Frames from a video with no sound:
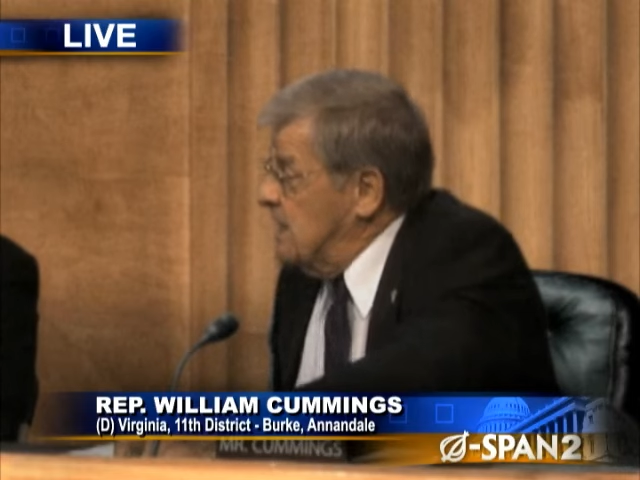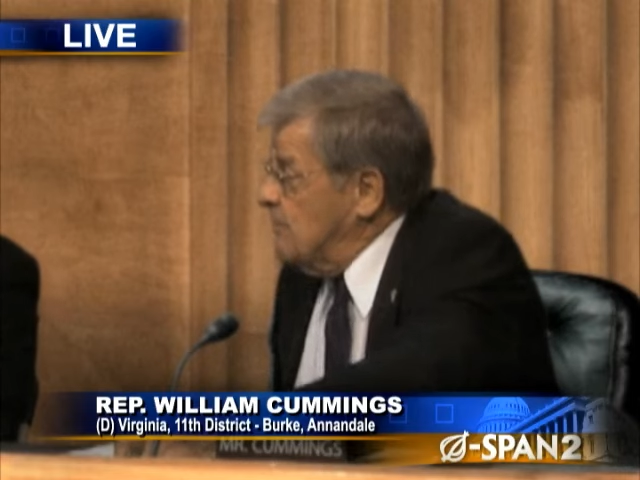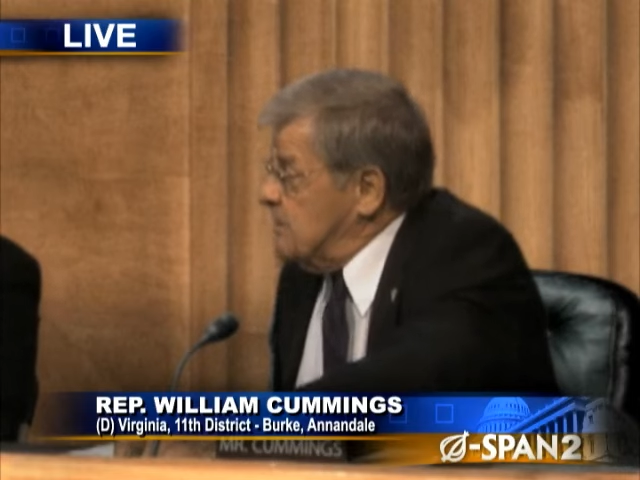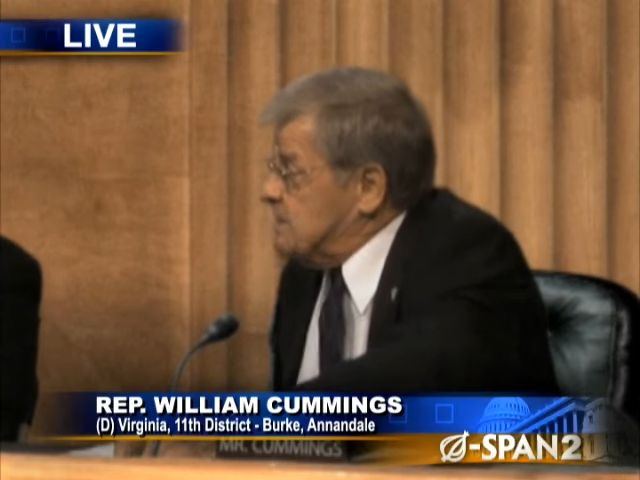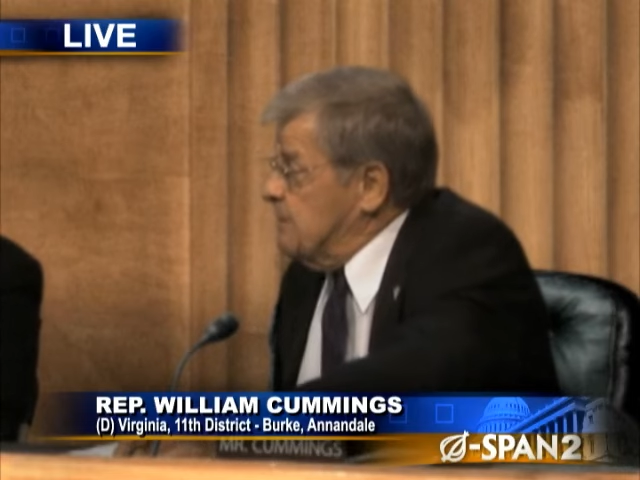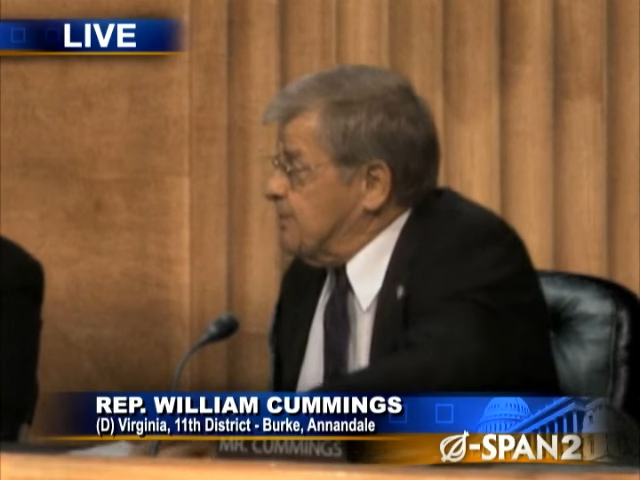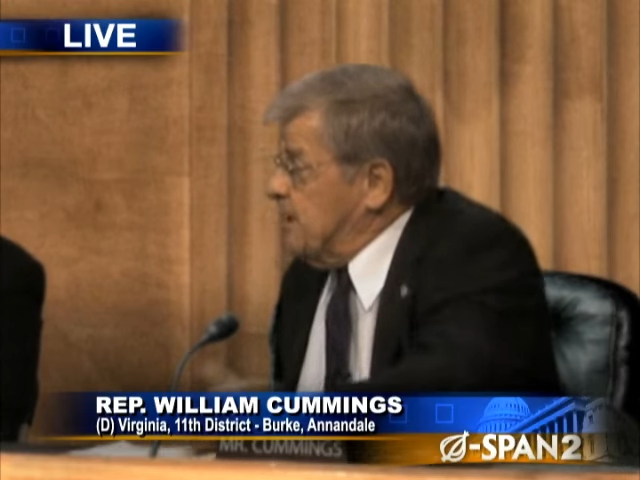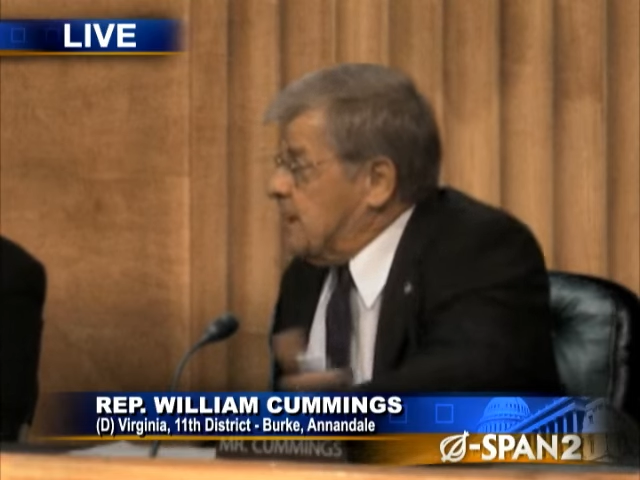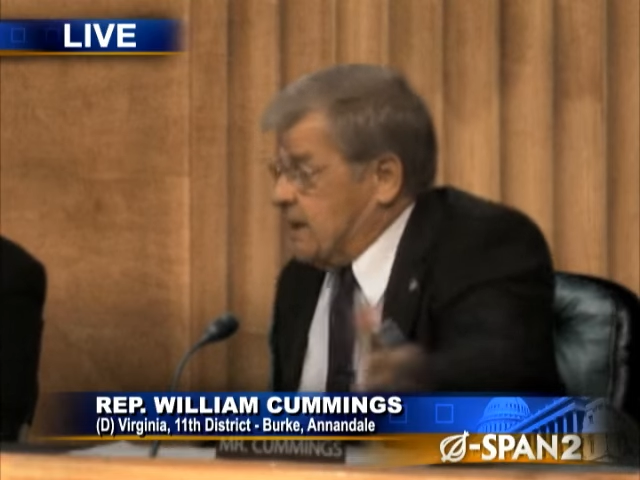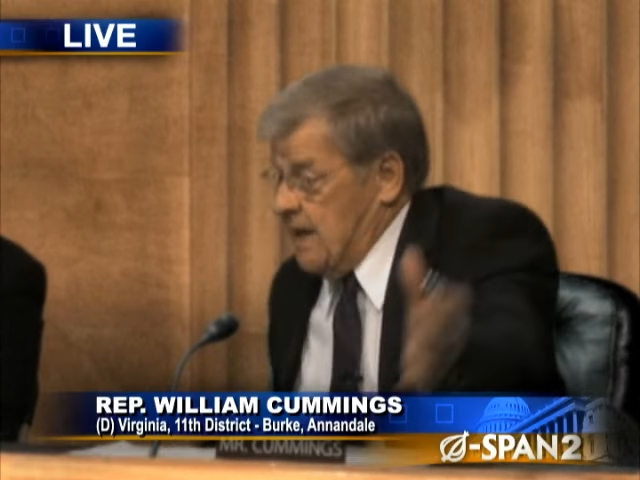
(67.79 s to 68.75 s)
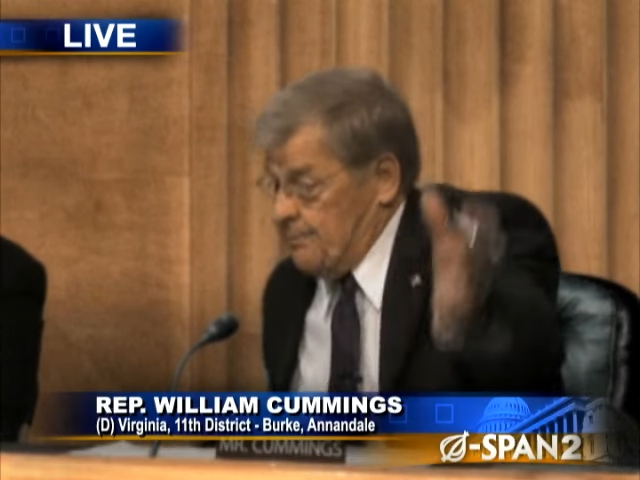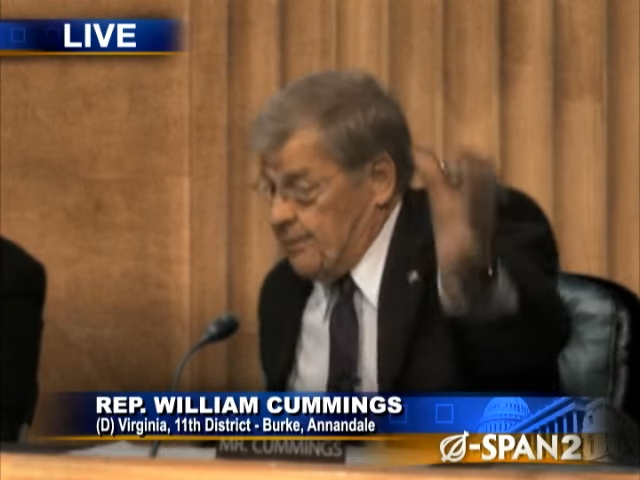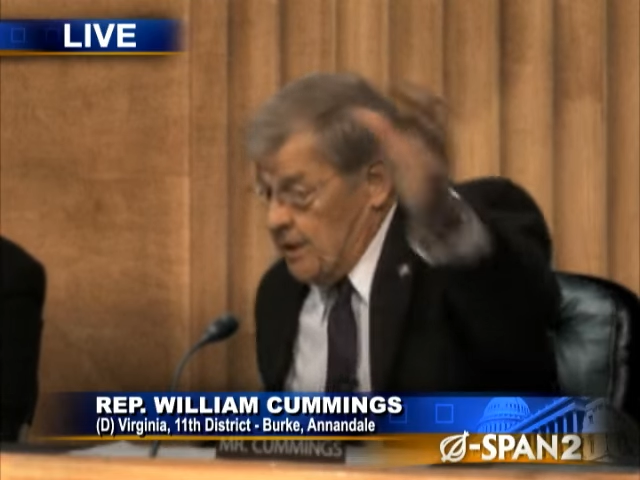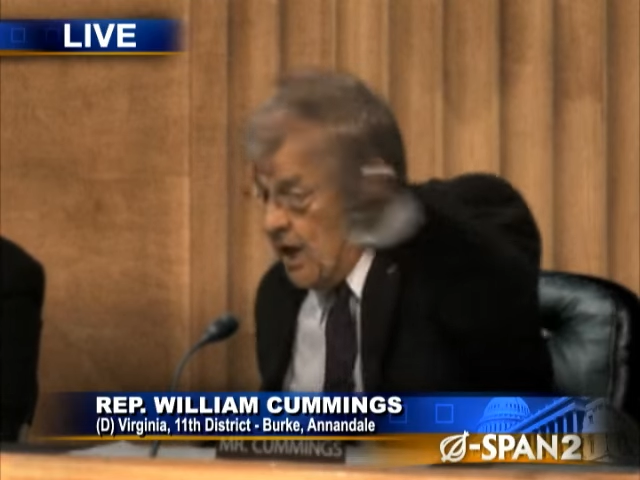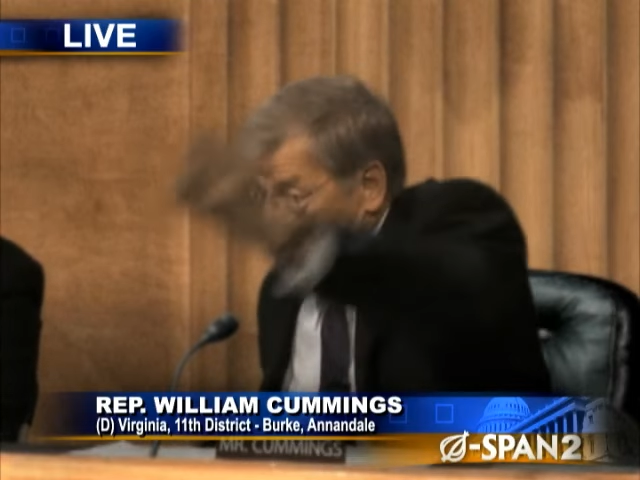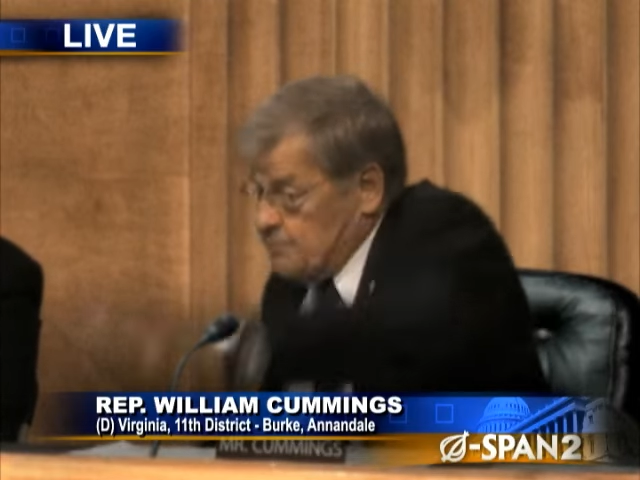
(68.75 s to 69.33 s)
we simply clamp a
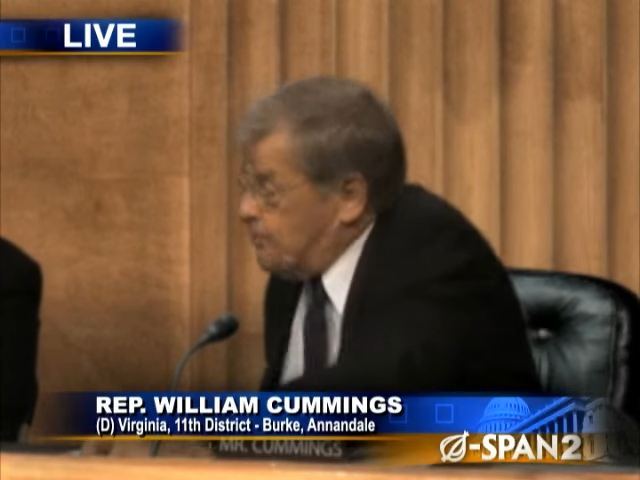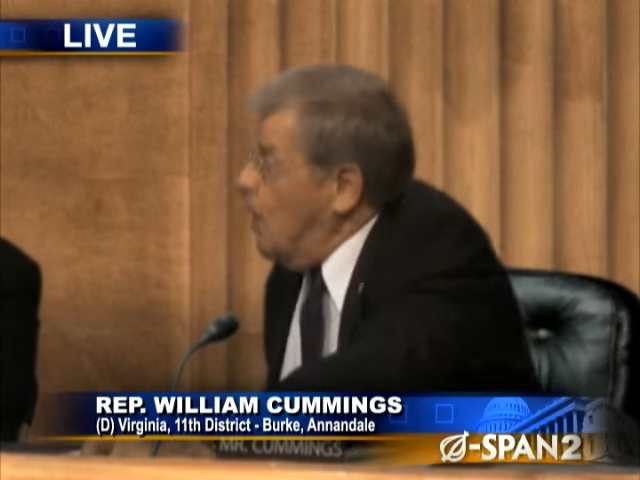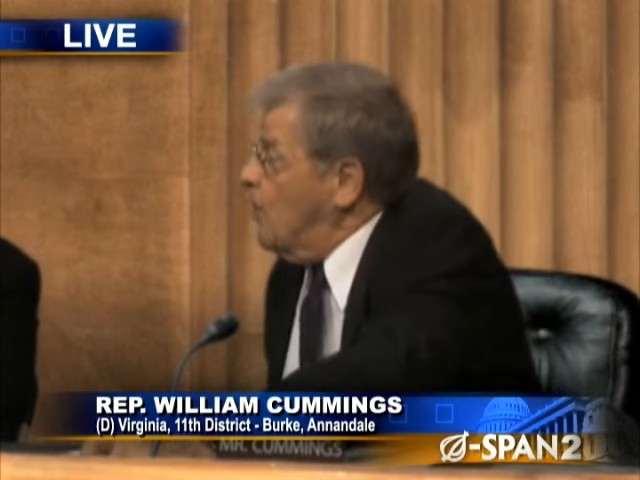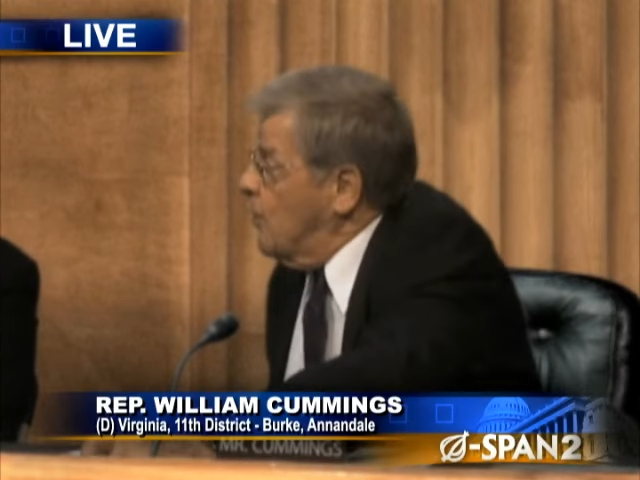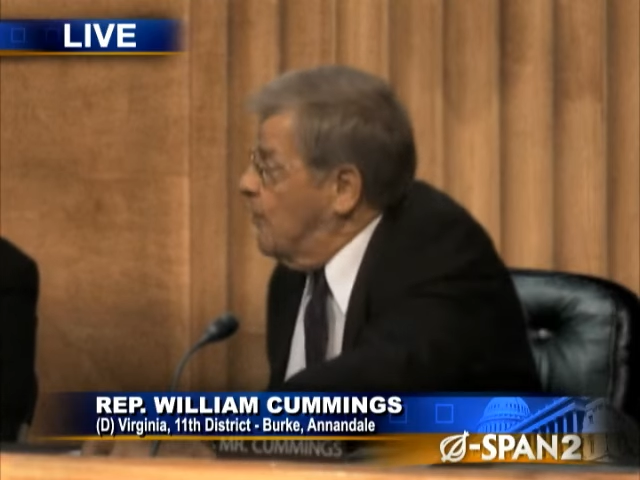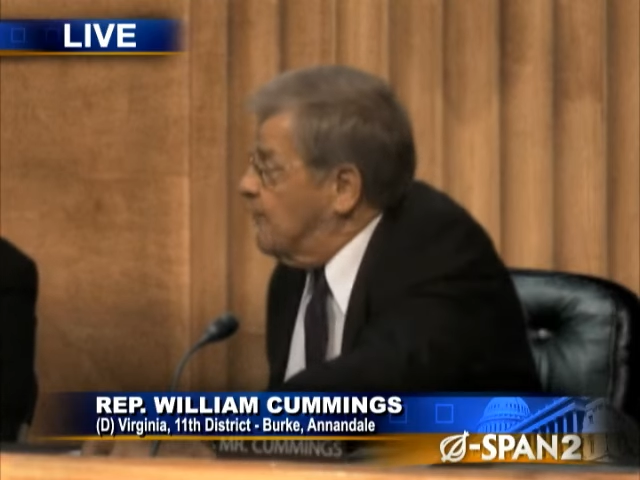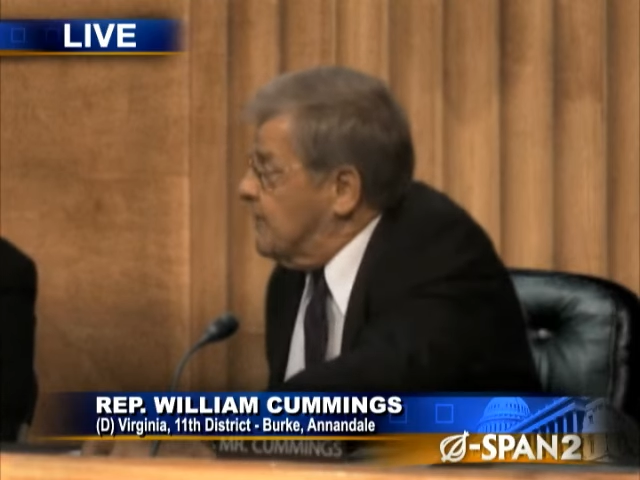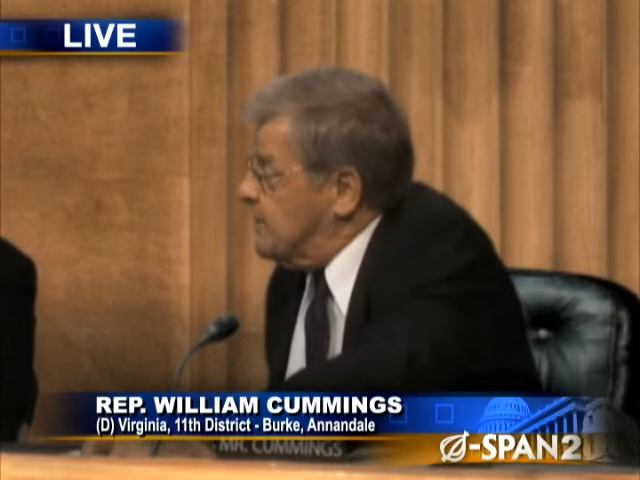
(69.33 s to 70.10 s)
large ball over